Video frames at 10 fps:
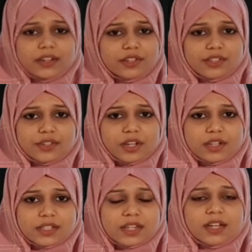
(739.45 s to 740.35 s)

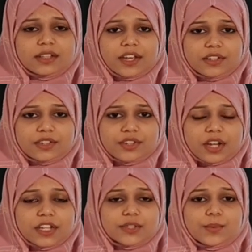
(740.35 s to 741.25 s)
industrialists
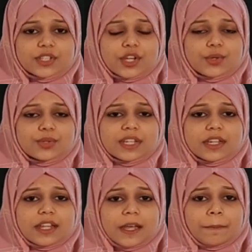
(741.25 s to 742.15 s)
which are
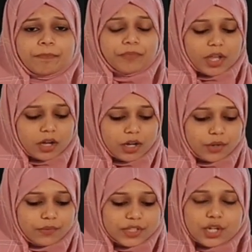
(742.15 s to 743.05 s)
using
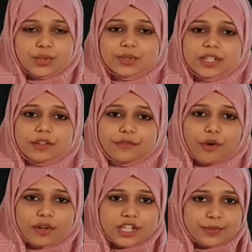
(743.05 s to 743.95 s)
the
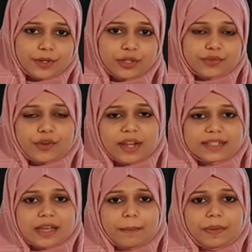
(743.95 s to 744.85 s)
forest produce. For
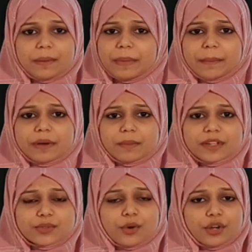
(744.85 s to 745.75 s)
example, paper
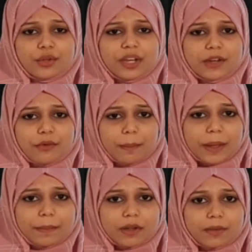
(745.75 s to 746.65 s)
mills. What do you need for
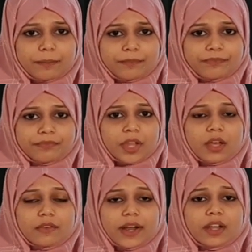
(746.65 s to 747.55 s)
paper,
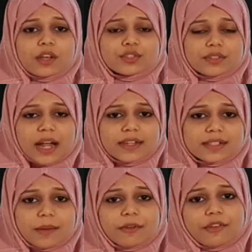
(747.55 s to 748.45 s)
right? So that is
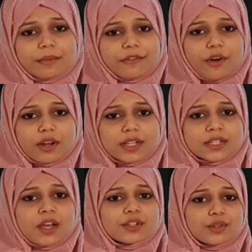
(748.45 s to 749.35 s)
coming from the
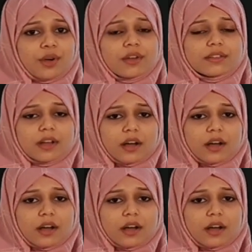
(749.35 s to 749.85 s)
forest. So